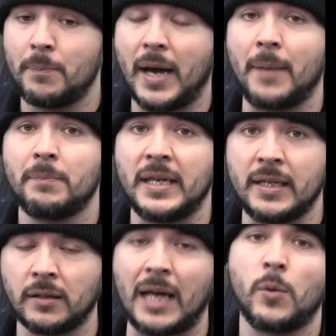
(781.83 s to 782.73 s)
I'm
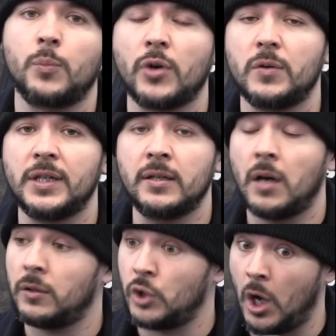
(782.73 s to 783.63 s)
eating a lot more protein,
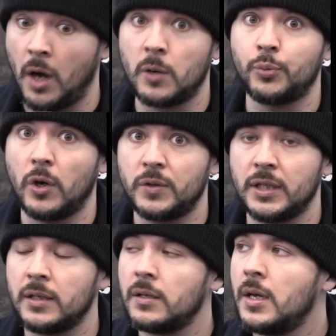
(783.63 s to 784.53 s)
a ton of
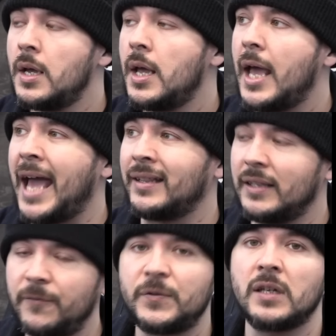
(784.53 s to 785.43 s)
protein and
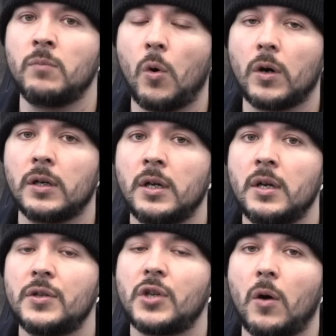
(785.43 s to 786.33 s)
lifting more.
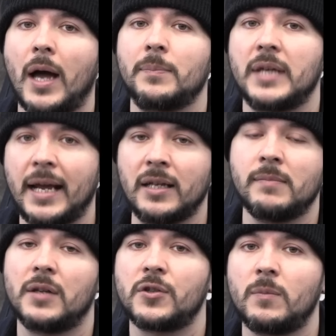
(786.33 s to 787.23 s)
So I'm gaining
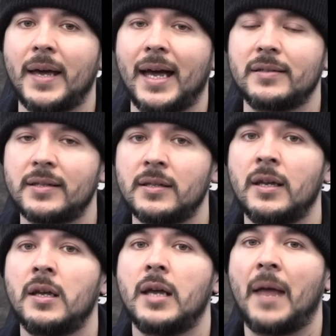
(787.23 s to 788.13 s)
muscle mass
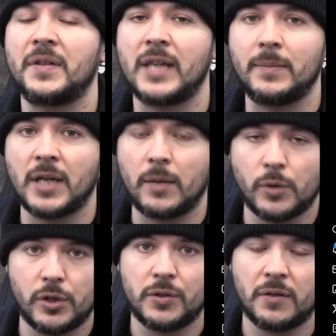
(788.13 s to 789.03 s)
at the same time
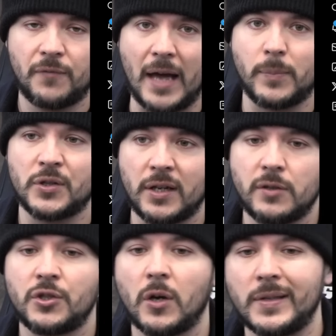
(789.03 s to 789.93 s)
reducing fat
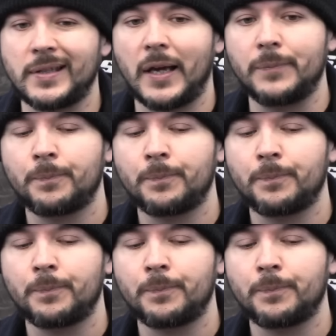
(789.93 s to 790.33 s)
percentage. So it's like,